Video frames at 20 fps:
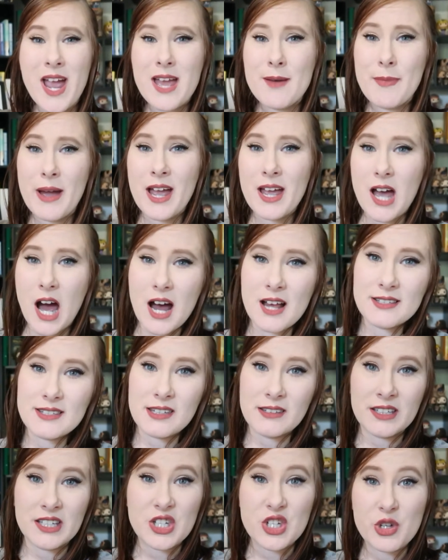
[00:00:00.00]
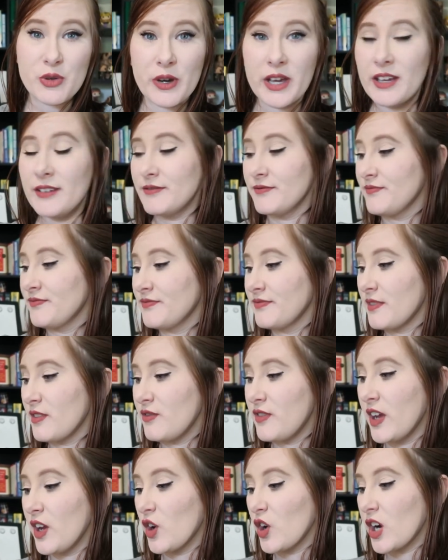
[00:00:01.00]
am I constantly doing
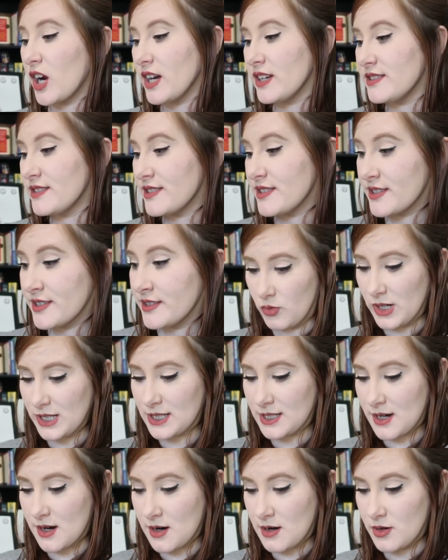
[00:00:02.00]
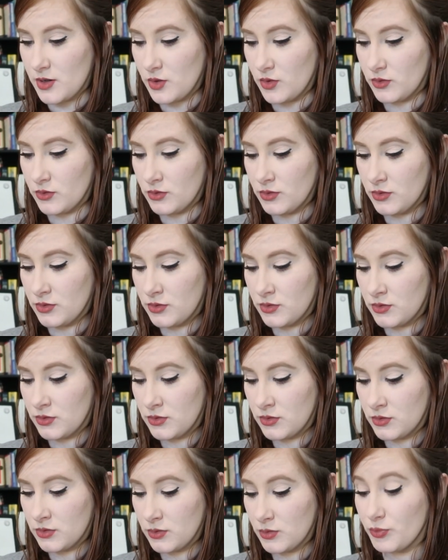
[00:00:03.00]
finger guns? What are you?
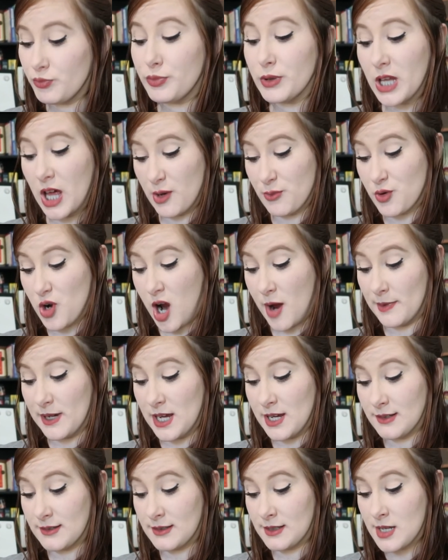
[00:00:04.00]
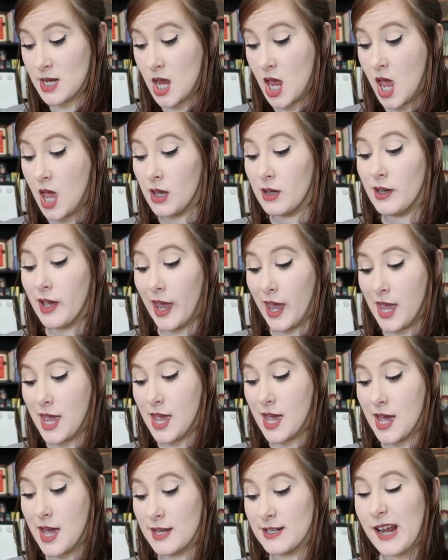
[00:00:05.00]
Blood Promise.
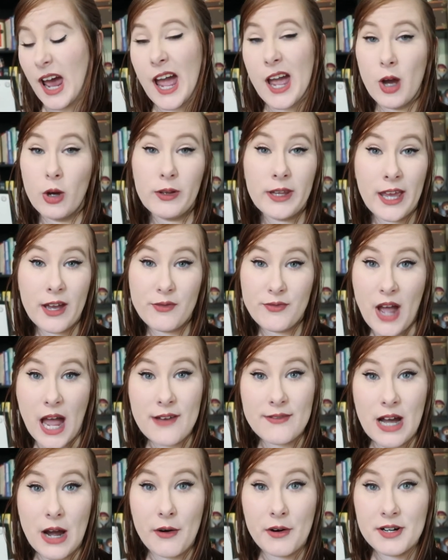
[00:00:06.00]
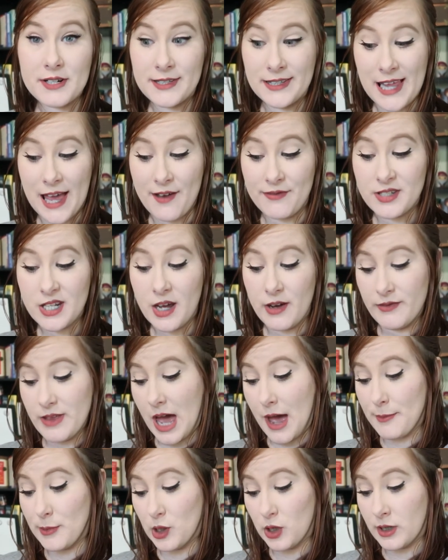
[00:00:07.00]
And I only have 5 hours left of
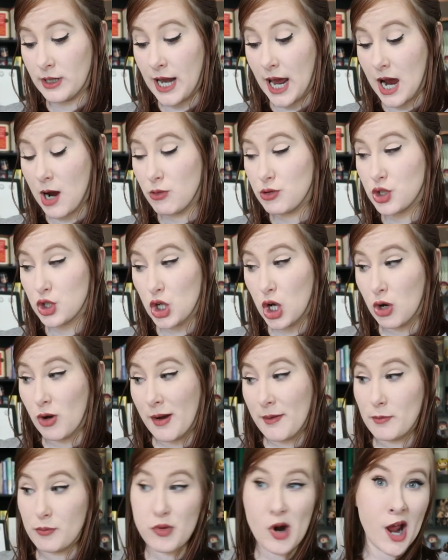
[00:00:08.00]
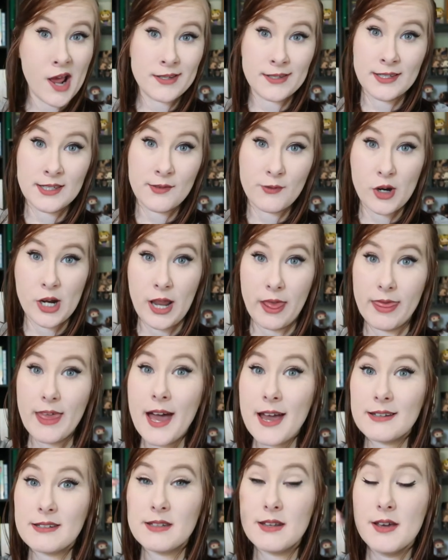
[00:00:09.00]
that book now. So I'm in the process of reading
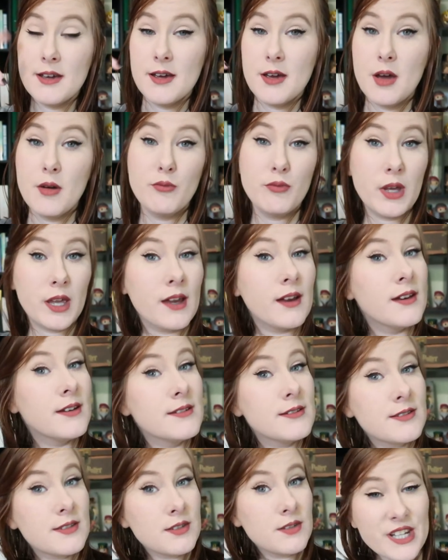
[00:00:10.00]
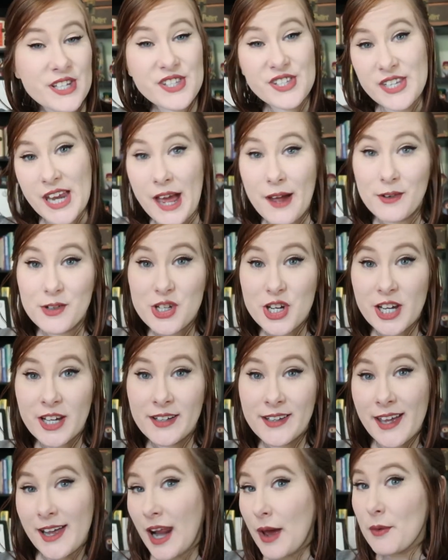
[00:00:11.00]
that because
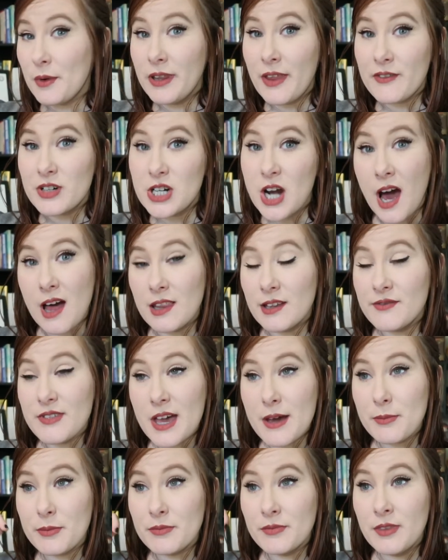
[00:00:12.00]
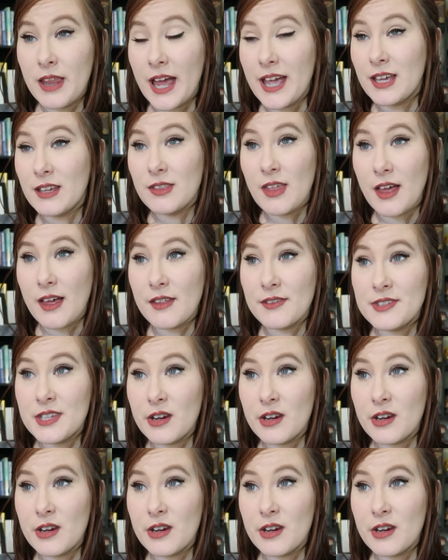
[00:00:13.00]
nostalgia, and I will never not love that, like that